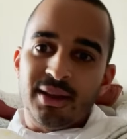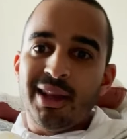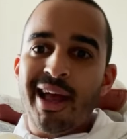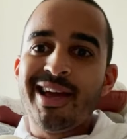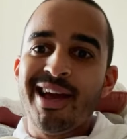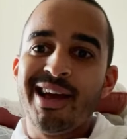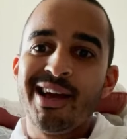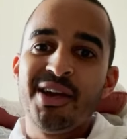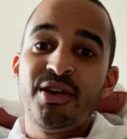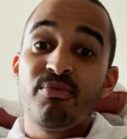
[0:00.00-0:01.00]
like
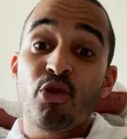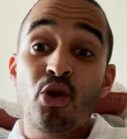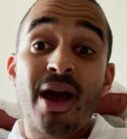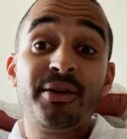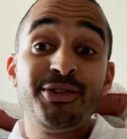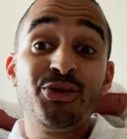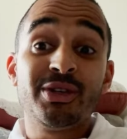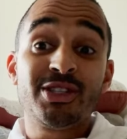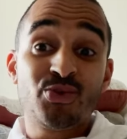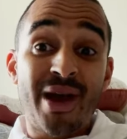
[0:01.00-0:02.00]
broke out into
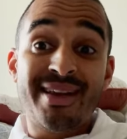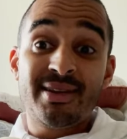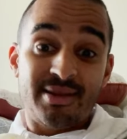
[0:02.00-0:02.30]
a sweat.